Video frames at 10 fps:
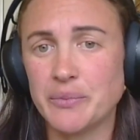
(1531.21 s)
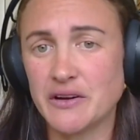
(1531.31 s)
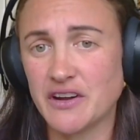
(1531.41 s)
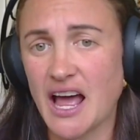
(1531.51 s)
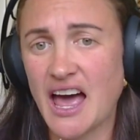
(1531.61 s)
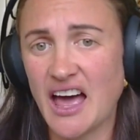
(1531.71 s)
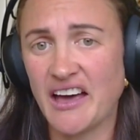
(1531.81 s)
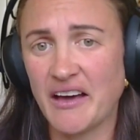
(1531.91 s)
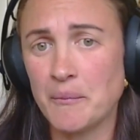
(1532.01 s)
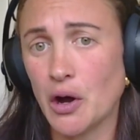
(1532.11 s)
bit of an
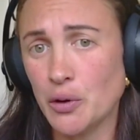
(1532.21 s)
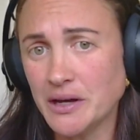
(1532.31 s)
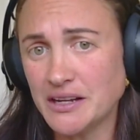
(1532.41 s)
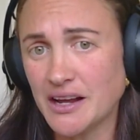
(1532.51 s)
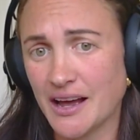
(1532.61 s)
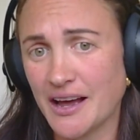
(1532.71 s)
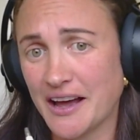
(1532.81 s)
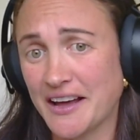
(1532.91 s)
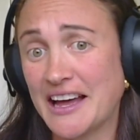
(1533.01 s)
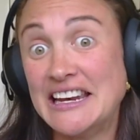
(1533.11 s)
aha moment,
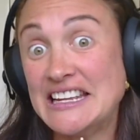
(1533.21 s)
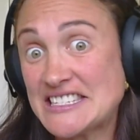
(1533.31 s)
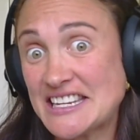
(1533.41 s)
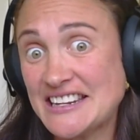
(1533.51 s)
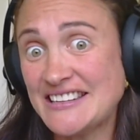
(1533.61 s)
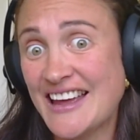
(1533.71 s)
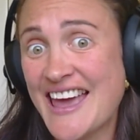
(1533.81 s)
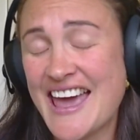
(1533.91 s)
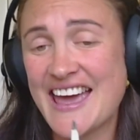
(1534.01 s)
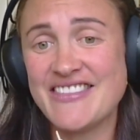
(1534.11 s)
aha lesson,
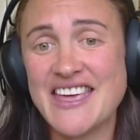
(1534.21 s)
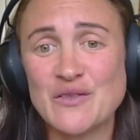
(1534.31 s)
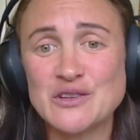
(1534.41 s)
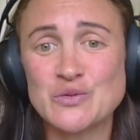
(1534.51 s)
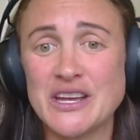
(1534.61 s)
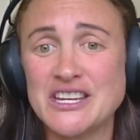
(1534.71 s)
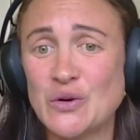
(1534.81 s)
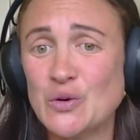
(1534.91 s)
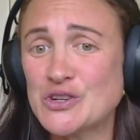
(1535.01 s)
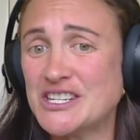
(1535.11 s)
and that was when
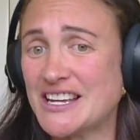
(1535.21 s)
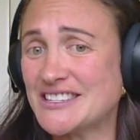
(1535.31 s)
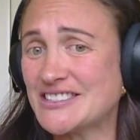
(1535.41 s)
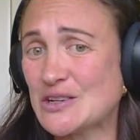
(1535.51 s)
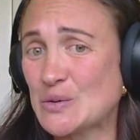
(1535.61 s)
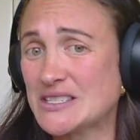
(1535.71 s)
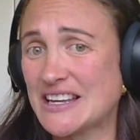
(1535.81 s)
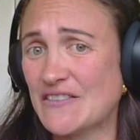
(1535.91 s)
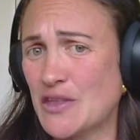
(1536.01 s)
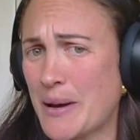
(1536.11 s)
all she had to do was
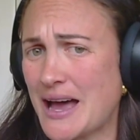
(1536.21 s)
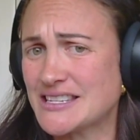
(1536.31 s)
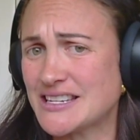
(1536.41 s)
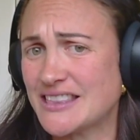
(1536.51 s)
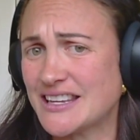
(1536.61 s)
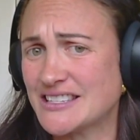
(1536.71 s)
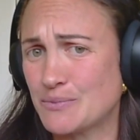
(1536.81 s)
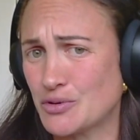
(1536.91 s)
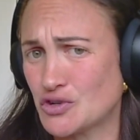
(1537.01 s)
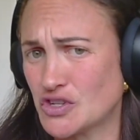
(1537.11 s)
give the pass, I think, to
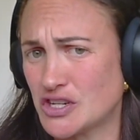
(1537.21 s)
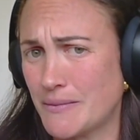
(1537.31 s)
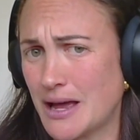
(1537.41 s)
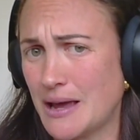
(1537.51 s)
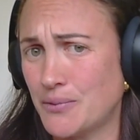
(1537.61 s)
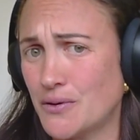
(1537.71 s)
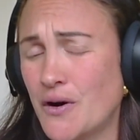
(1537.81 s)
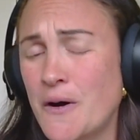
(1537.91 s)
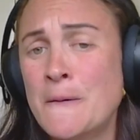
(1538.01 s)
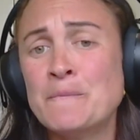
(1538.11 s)
Patricia
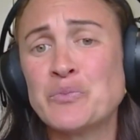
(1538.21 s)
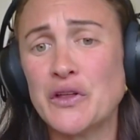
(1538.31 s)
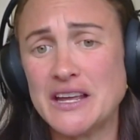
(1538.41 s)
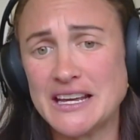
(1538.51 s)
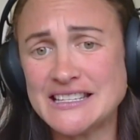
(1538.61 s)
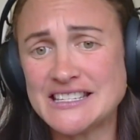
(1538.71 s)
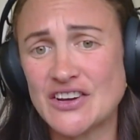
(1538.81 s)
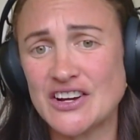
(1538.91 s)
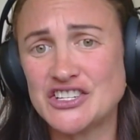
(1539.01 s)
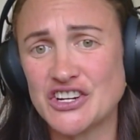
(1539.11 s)
Malepo on the
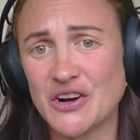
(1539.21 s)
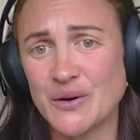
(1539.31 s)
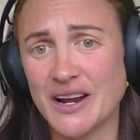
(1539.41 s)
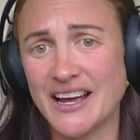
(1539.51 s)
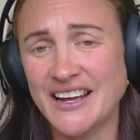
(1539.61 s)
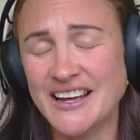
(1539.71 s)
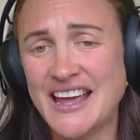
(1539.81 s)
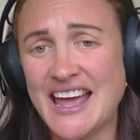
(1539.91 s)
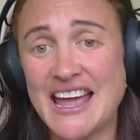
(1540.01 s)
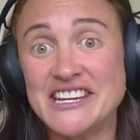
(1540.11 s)
inside shoulder,
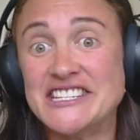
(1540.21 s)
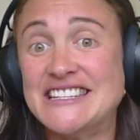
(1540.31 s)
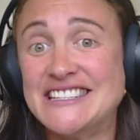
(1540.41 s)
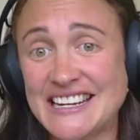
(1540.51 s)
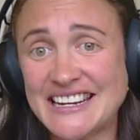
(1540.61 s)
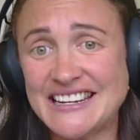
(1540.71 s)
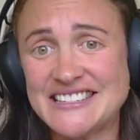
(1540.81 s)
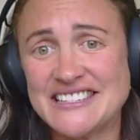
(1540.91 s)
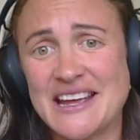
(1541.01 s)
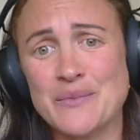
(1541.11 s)
and she
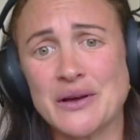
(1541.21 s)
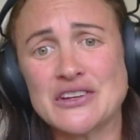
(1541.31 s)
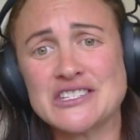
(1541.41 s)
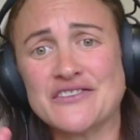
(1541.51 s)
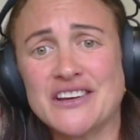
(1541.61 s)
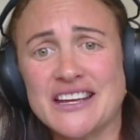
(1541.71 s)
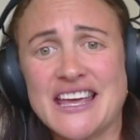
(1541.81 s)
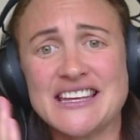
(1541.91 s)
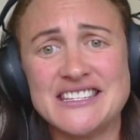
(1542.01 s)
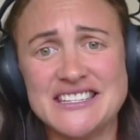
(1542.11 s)
didn't, and because of it,
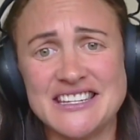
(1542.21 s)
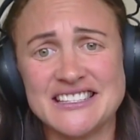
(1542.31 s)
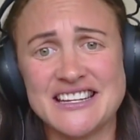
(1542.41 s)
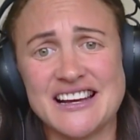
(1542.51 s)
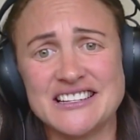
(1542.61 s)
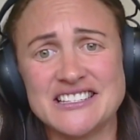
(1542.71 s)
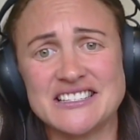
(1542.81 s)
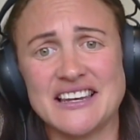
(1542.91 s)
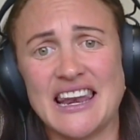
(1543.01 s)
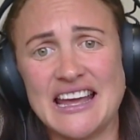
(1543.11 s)
Cassie Siatanga
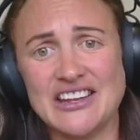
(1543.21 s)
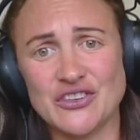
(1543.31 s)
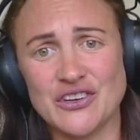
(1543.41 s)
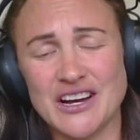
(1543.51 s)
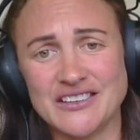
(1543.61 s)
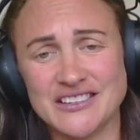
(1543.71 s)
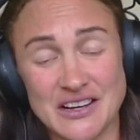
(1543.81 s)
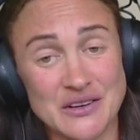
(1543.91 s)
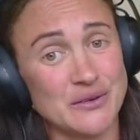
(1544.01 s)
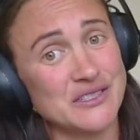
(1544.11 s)
just laid her out.
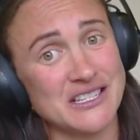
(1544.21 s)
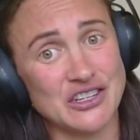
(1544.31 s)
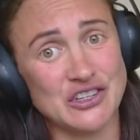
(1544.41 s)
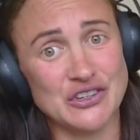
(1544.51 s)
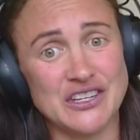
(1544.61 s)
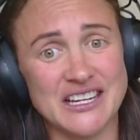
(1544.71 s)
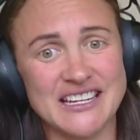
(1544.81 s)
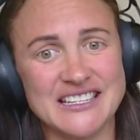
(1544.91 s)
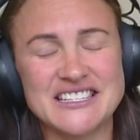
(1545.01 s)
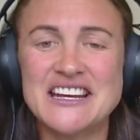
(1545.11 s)
Like, it was a good
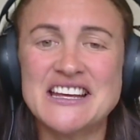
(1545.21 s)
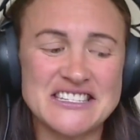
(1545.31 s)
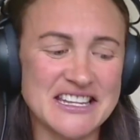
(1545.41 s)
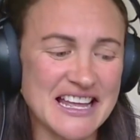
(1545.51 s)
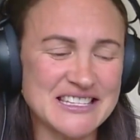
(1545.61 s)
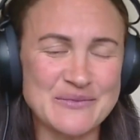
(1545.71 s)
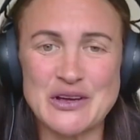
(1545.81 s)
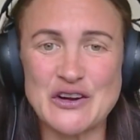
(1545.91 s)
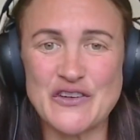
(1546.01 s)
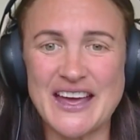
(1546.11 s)
hit. So that's a
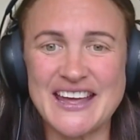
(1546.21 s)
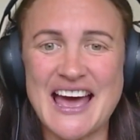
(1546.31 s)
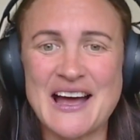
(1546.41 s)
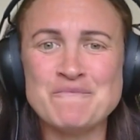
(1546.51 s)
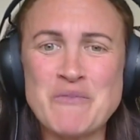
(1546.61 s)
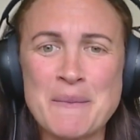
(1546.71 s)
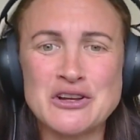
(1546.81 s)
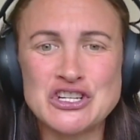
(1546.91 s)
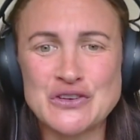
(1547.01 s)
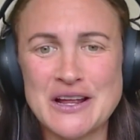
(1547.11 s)
bit of a
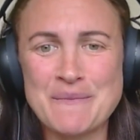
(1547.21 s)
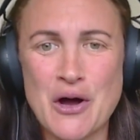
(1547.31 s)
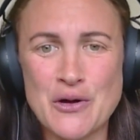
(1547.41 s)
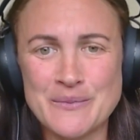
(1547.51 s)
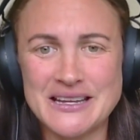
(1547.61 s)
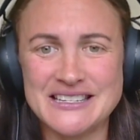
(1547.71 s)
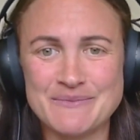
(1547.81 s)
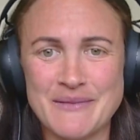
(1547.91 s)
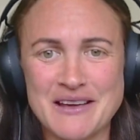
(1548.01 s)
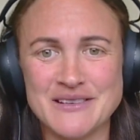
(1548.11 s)
maturity moment,
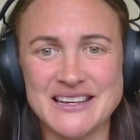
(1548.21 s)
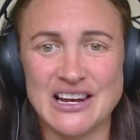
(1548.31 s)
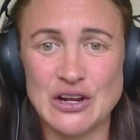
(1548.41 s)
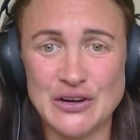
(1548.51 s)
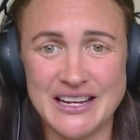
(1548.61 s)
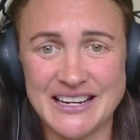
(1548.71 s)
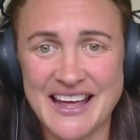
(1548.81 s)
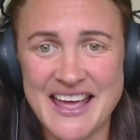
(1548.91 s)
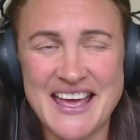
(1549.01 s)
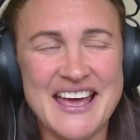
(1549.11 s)
maybe a
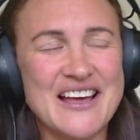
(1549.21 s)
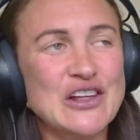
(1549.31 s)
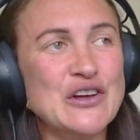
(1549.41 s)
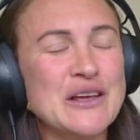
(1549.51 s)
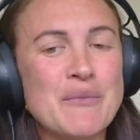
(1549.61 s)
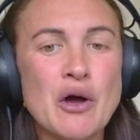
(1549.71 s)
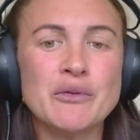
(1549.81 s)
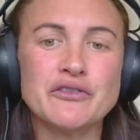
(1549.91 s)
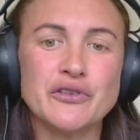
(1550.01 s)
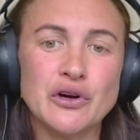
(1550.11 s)
learning
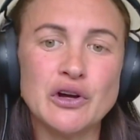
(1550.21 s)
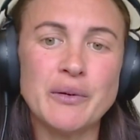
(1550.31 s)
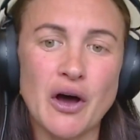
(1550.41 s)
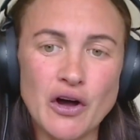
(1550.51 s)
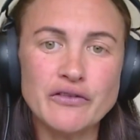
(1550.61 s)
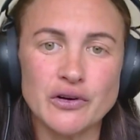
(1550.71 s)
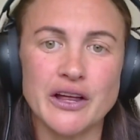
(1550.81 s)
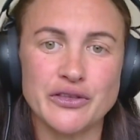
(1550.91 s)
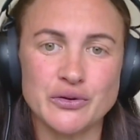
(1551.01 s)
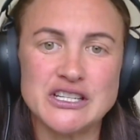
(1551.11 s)
moment for her, but overall
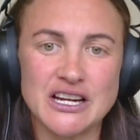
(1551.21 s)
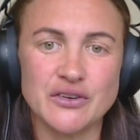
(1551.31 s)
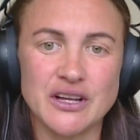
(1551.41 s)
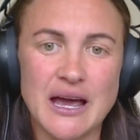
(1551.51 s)
I thought she had a good game.